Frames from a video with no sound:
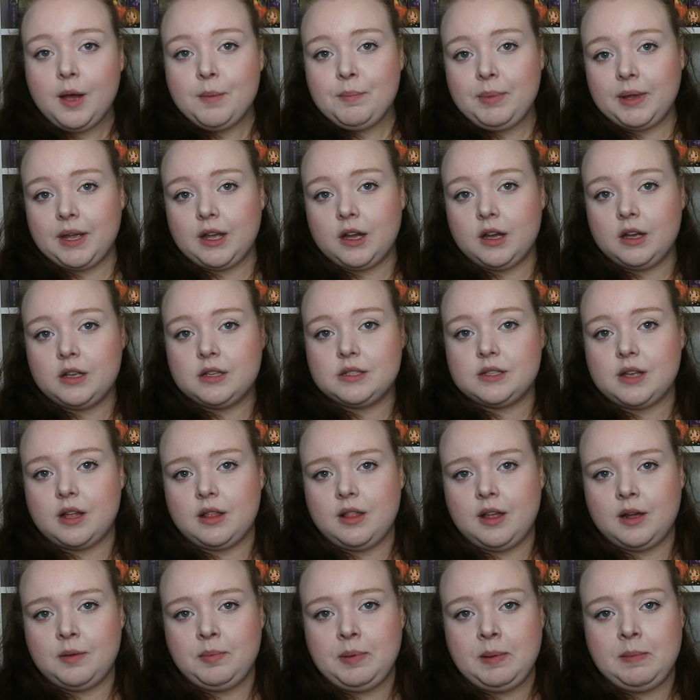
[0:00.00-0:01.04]
because a
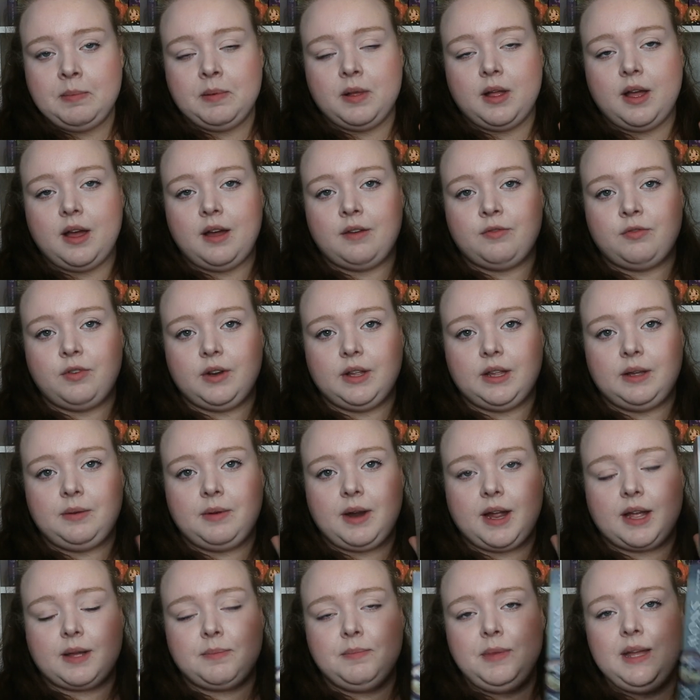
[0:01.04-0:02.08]
lot of people have really
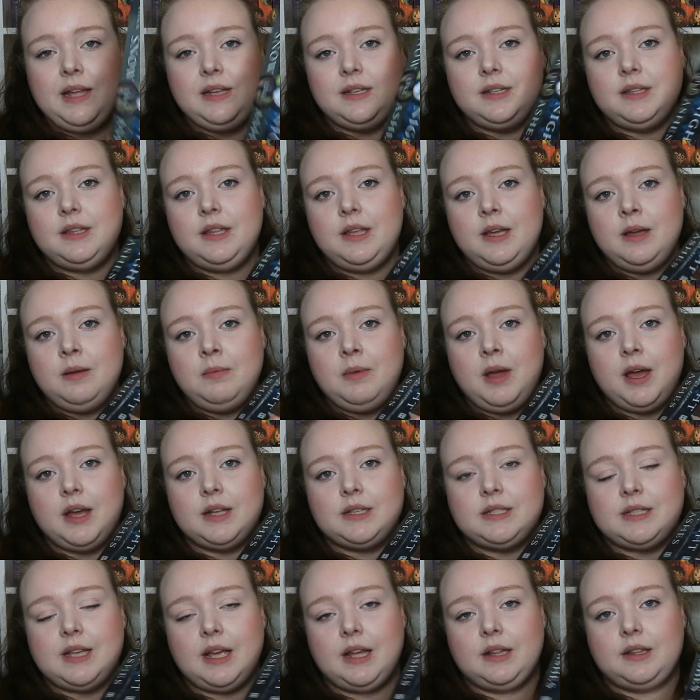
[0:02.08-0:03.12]
recommended them,
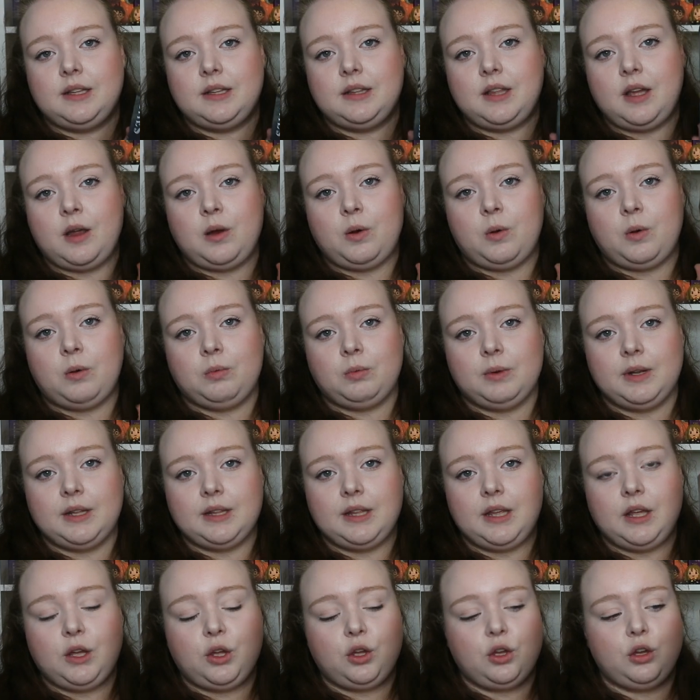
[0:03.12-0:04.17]
had said that they're a
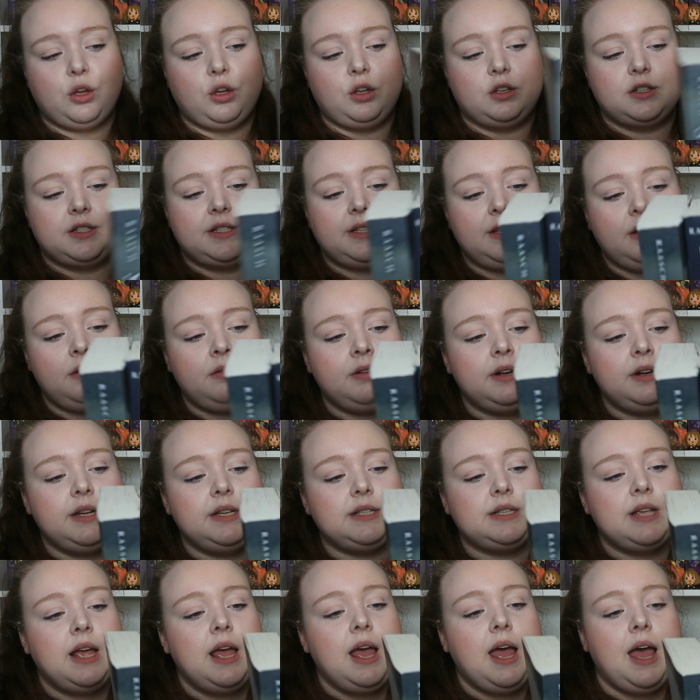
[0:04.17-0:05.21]
really good
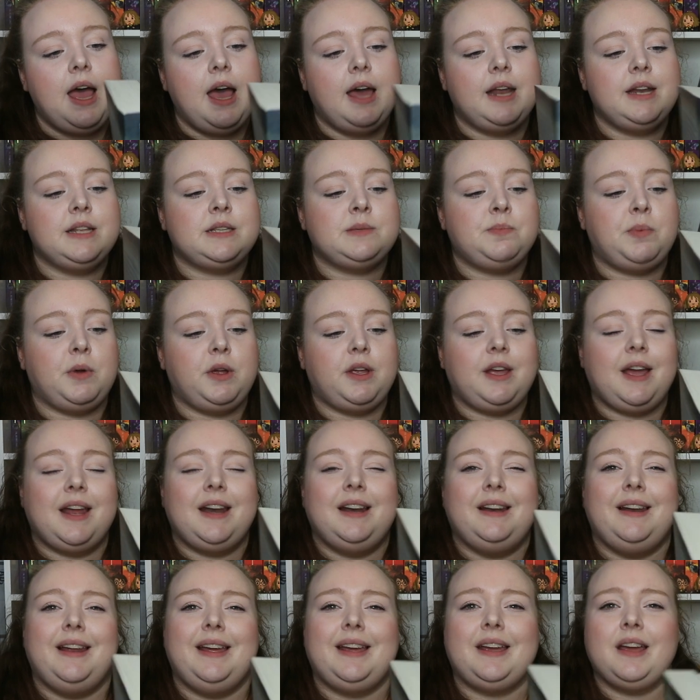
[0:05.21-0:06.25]
series, and it's about kind
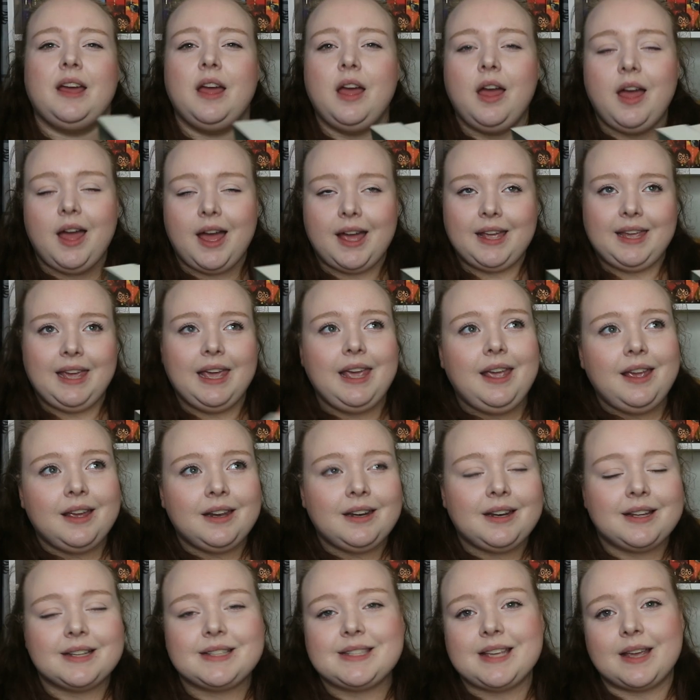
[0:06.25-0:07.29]
of like,
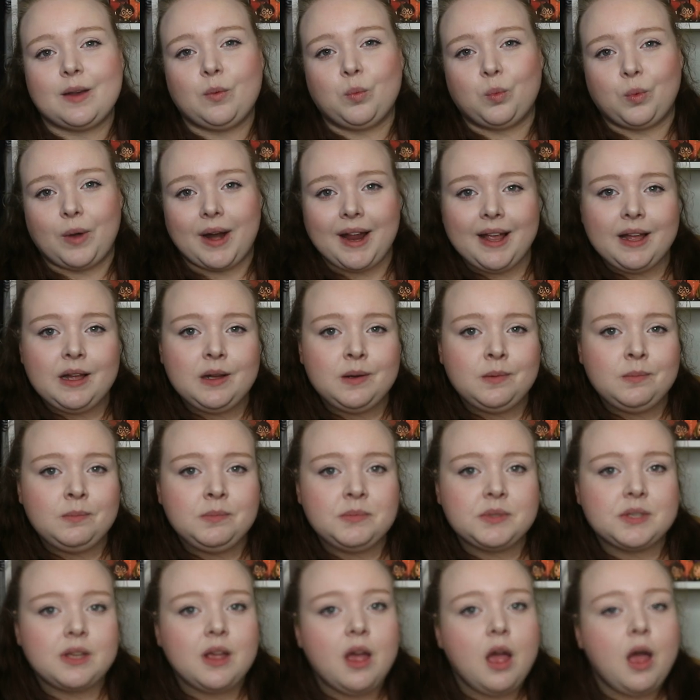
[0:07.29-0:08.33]
again, it's like
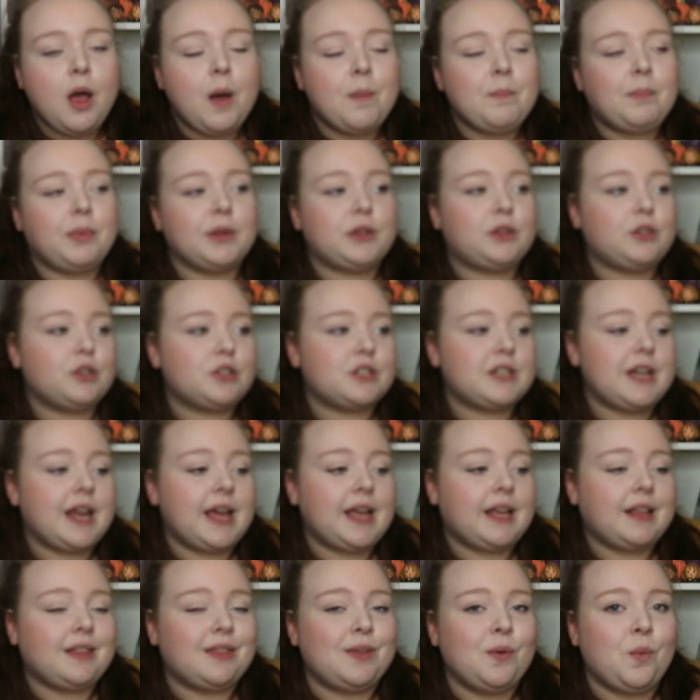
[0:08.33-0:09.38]
realms, but there's
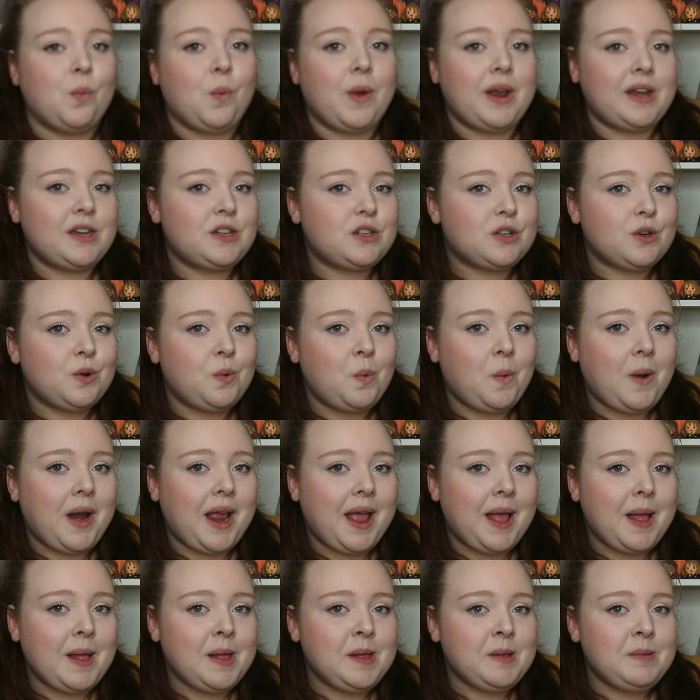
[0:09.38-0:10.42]
like the winter
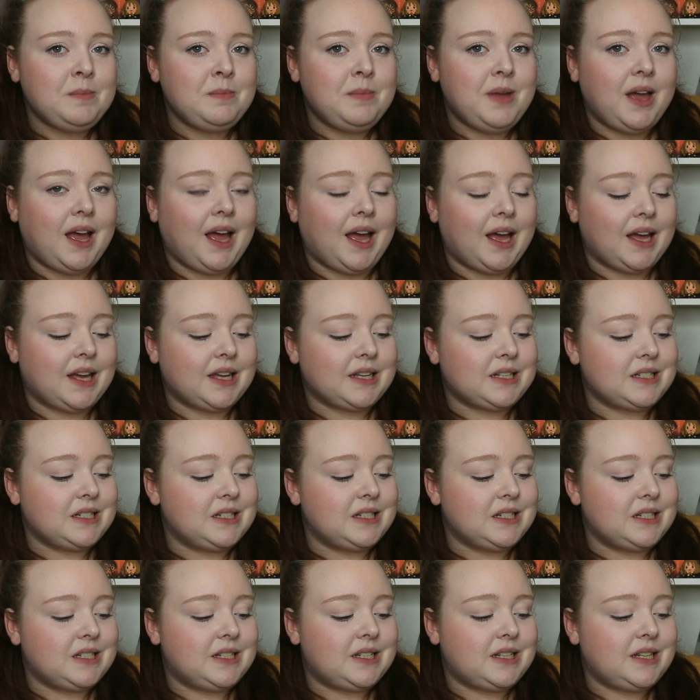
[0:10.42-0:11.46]
realm,
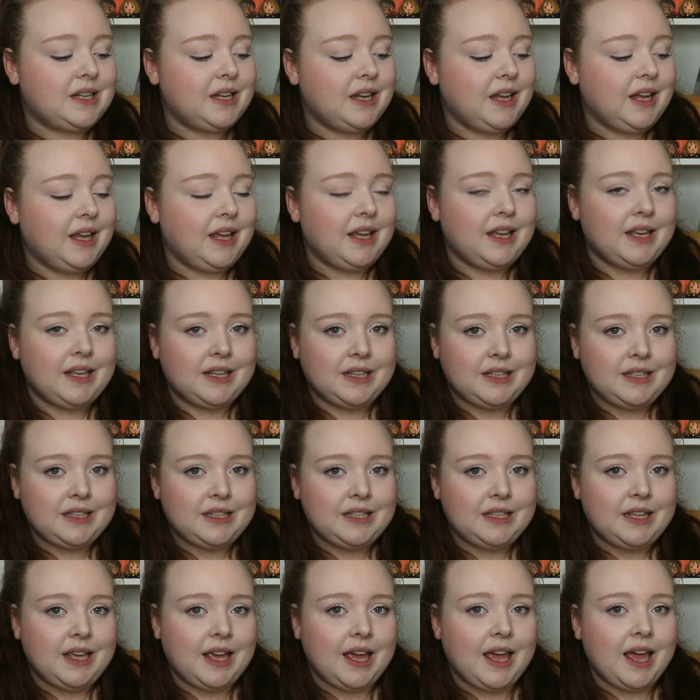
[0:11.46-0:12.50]
and
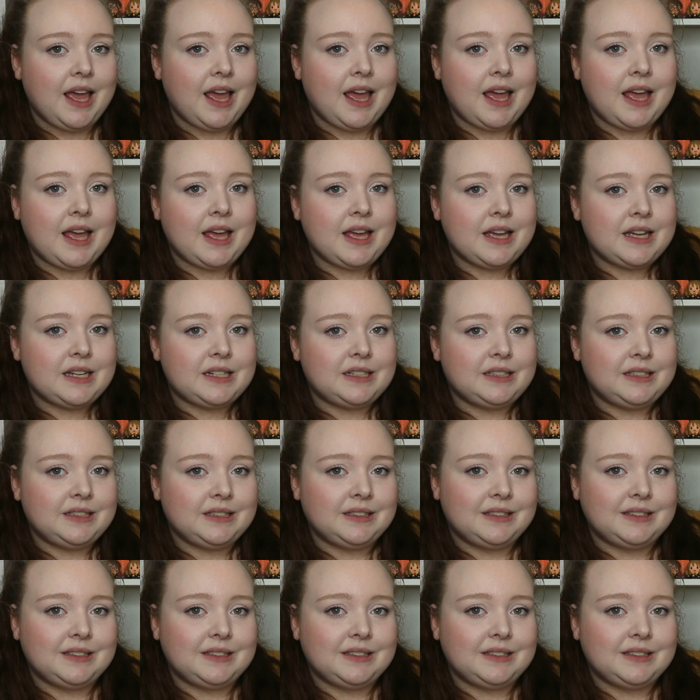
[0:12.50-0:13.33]
yeah,